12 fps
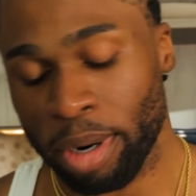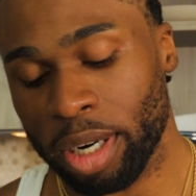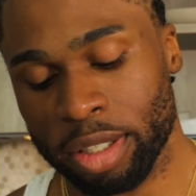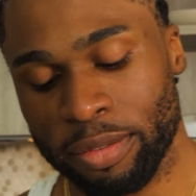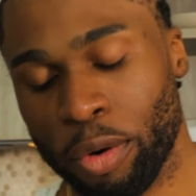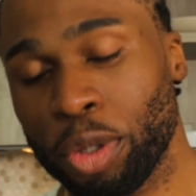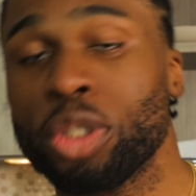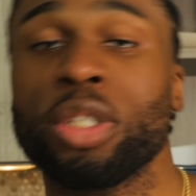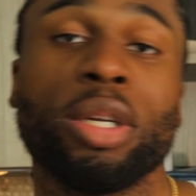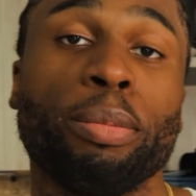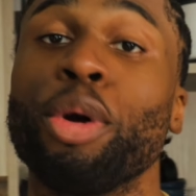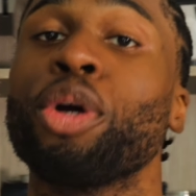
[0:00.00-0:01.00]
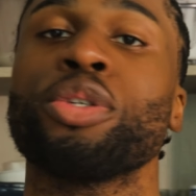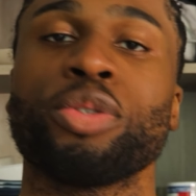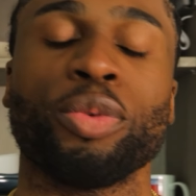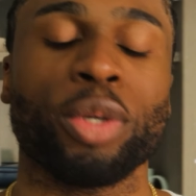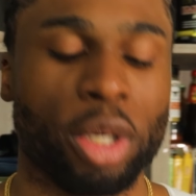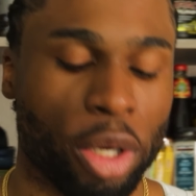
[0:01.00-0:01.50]
but unfortunately the burgers
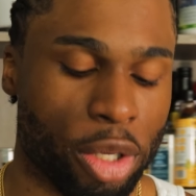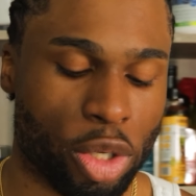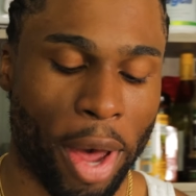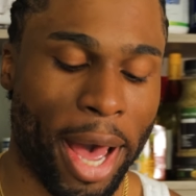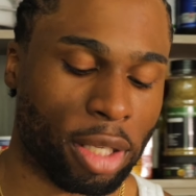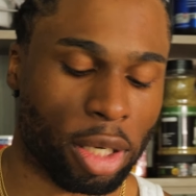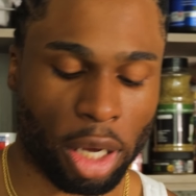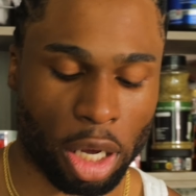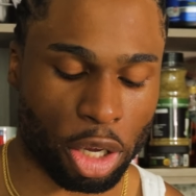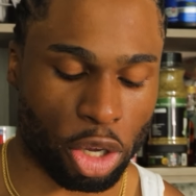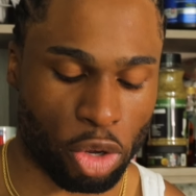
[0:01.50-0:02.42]
were really good, so I had to take a